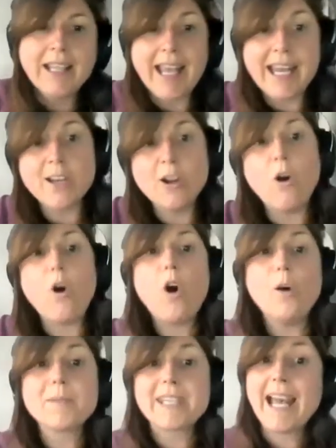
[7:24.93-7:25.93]
In
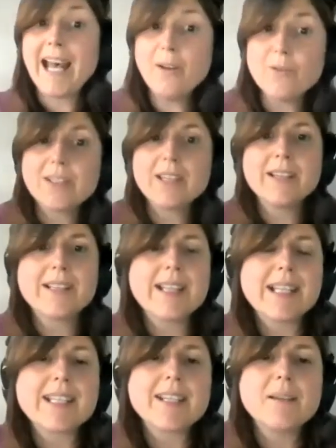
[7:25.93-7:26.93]
opt-out
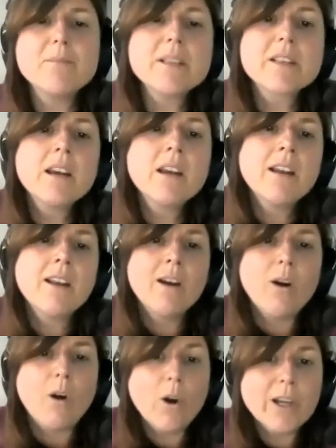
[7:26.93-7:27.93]
systems,
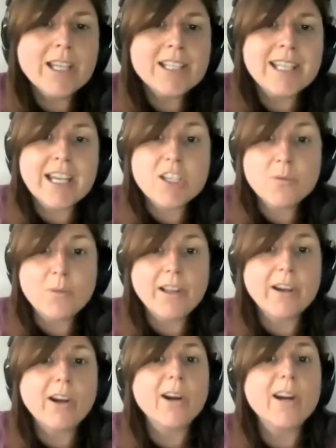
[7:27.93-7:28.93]
organ donation
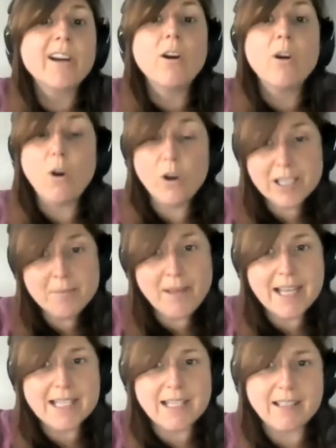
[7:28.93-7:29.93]
will occur
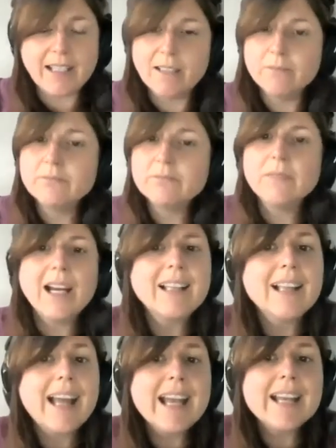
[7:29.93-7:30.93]
automatically
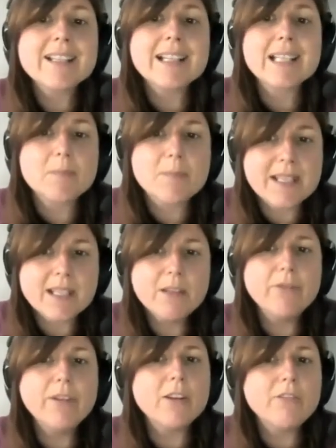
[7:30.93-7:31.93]
unless a
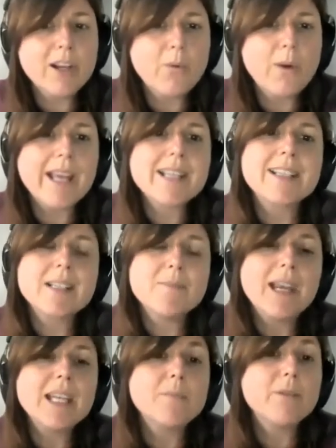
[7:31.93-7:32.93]
specific request is
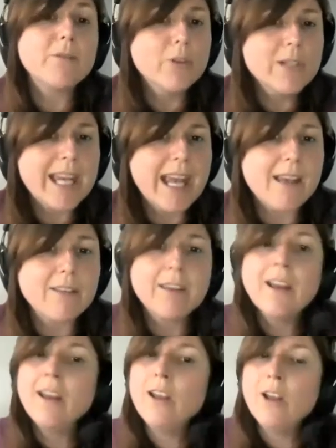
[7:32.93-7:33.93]
made before death
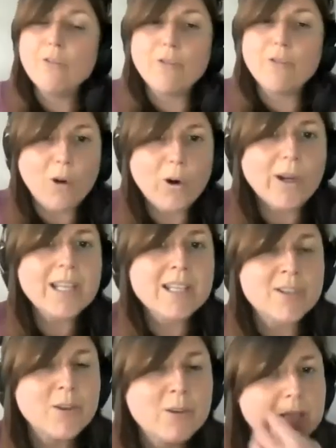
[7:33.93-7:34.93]
for
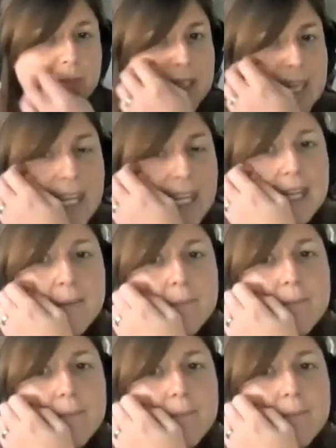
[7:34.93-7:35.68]
organs not to be taken.